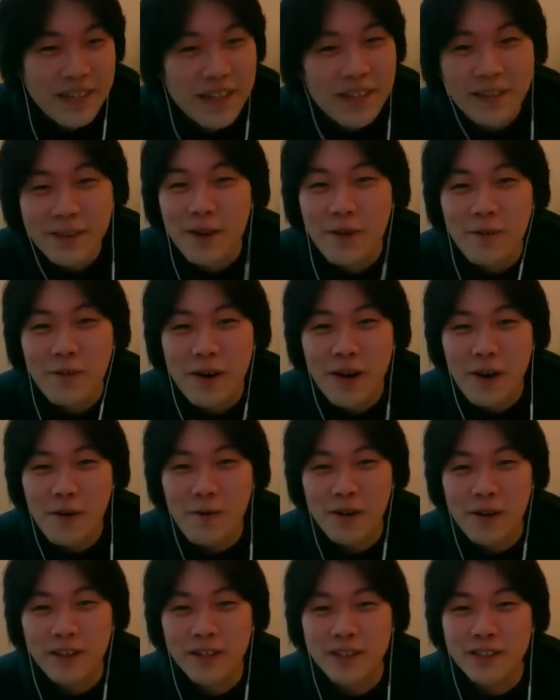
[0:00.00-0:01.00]
Not what I
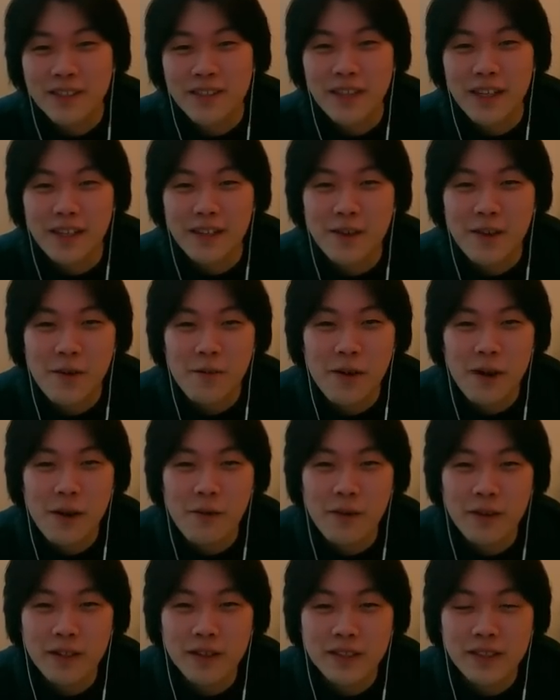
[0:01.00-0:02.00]

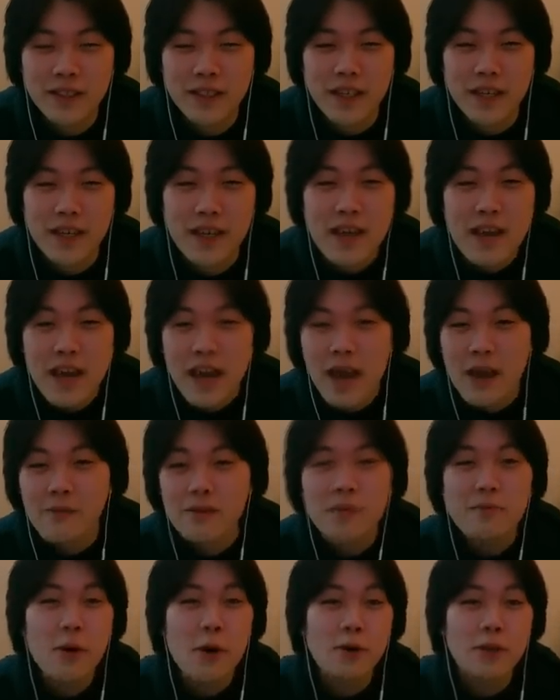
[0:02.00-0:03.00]
wanted to see. How
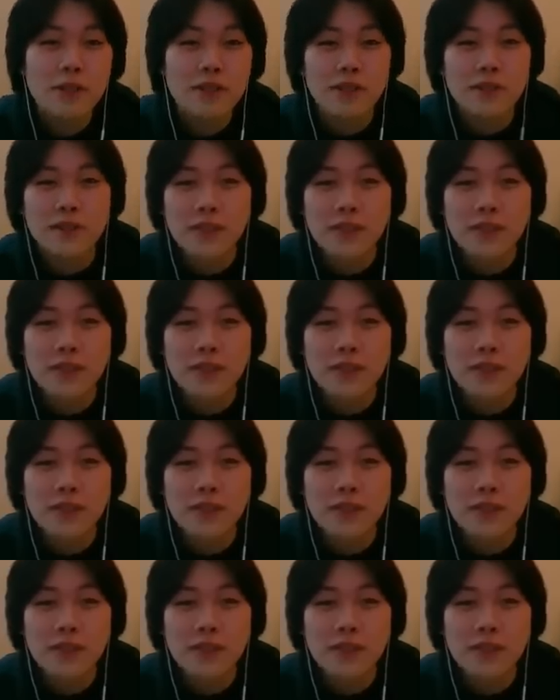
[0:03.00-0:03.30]
many multis on